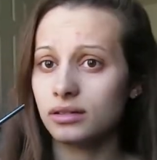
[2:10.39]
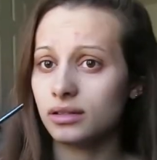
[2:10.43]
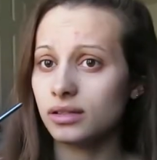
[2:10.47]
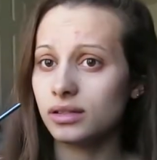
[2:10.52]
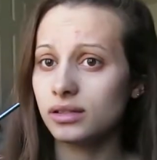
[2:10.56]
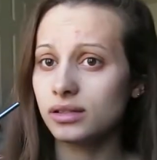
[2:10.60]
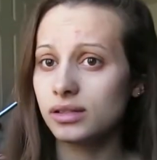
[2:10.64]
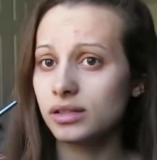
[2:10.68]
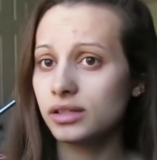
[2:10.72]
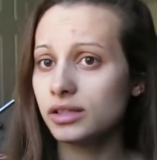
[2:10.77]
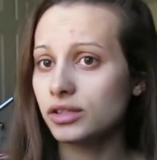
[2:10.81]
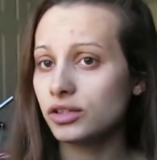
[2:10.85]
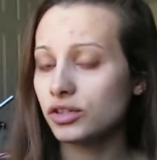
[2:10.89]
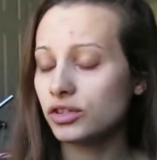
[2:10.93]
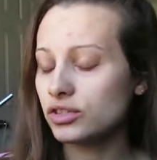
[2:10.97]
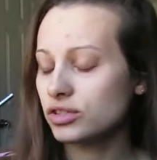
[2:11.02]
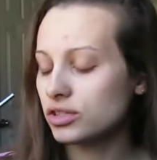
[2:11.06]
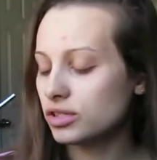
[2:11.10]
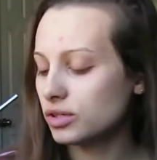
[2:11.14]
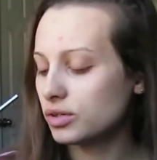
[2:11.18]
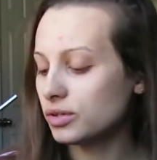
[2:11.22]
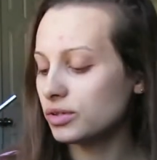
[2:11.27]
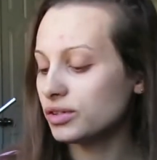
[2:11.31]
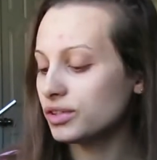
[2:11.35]
1 liter,
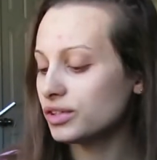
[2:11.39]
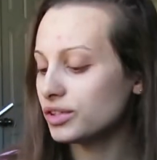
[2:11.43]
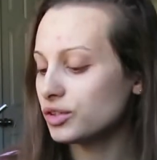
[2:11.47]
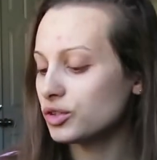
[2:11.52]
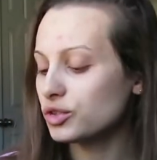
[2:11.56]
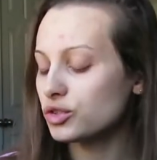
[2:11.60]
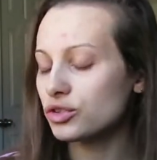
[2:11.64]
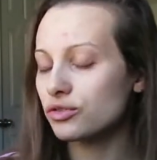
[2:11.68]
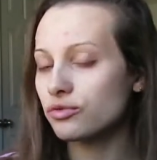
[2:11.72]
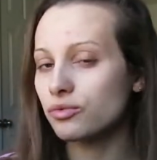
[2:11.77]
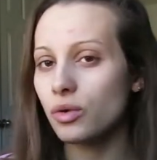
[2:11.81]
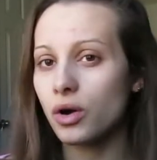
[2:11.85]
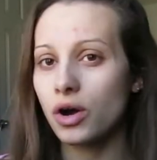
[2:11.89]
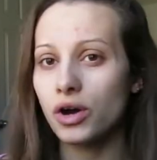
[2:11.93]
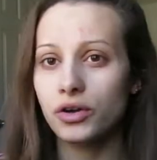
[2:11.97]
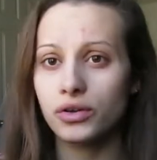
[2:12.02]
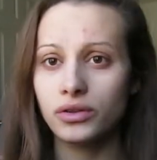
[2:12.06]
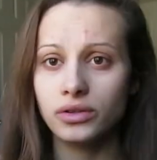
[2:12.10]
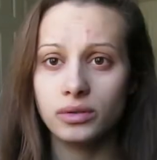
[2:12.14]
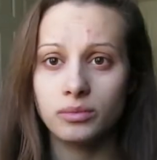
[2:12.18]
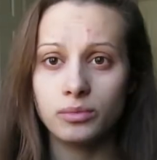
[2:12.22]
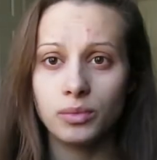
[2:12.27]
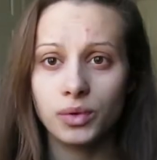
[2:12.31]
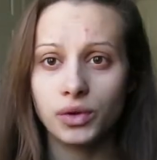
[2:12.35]
2 liters of water
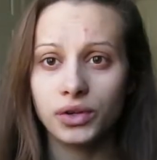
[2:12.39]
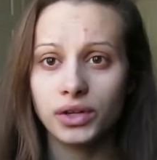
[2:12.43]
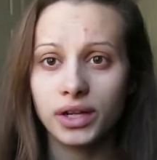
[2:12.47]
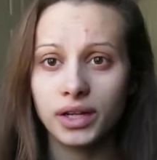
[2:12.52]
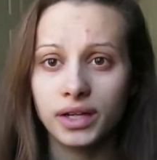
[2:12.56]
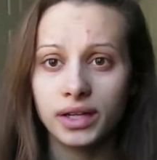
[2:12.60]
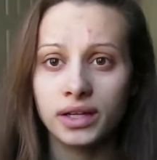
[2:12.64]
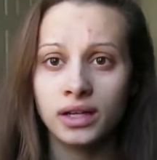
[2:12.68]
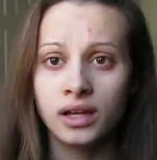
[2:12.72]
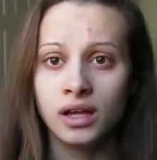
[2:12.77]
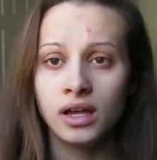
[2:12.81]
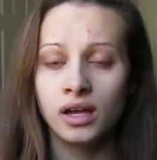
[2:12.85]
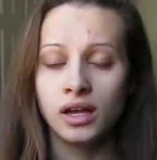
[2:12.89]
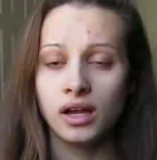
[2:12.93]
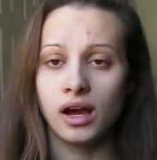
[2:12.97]
in the morning.